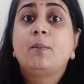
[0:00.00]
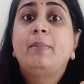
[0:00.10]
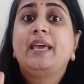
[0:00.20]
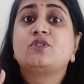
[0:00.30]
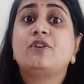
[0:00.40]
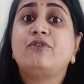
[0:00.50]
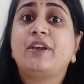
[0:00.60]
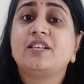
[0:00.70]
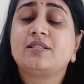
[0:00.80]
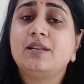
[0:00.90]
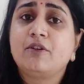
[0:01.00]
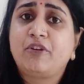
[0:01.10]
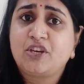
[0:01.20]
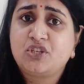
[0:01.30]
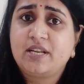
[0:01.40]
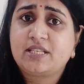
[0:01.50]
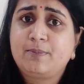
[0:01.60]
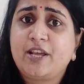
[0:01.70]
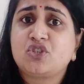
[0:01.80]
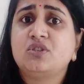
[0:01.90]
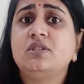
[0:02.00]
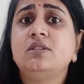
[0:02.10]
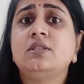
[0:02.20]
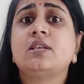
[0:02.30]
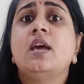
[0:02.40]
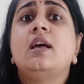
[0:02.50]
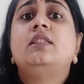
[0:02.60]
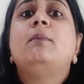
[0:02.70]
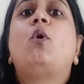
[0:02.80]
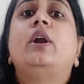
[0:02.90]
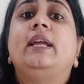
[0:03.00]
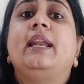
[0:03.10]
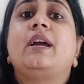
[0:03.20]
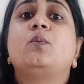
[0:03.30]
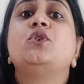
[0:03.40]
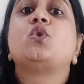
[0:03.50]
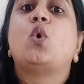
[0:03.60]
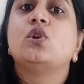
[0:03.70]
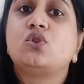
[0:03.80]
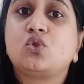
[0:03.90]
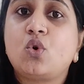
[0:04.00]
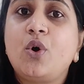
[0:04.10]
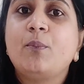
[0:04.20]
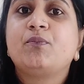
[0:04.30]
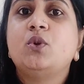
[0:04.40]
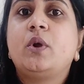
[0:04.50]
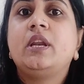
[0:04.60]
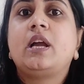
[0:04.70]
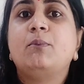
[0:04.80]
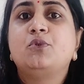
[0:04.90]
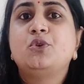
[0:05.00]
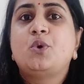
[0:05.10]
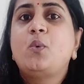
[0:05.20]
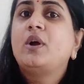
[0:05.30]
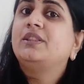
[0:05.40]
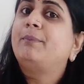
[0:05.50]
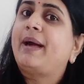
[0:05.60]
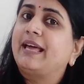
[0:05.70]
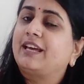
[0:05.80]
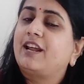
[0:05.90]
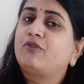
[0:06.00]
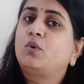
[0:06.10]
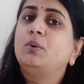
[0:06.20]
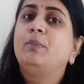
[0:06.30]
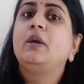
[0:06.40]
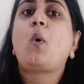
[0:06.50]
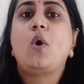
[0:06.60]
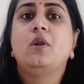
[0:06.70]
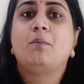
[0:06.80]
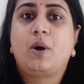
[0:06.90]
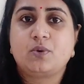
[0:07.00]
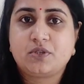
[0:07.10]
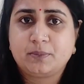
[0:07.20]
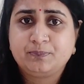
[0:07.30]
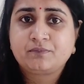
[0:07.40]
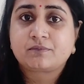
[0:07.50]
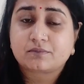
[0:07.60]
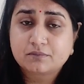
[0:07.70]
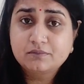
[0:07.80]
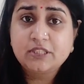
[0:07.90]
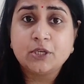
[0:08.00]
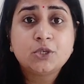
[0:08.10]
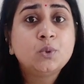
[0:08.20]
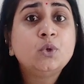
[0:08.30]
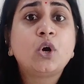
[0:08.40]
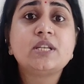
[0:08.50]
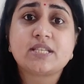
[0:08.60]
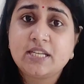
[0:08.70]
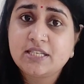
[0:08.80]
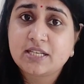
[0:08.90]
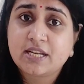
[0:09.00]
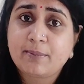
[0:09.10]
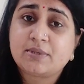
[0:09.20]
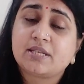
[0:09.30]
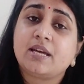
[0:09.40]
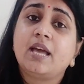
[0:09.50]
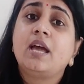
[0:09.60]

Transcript: Based on facial expressions, the body language also, you can come to know what the paragraph could be all about. Do not interrupt.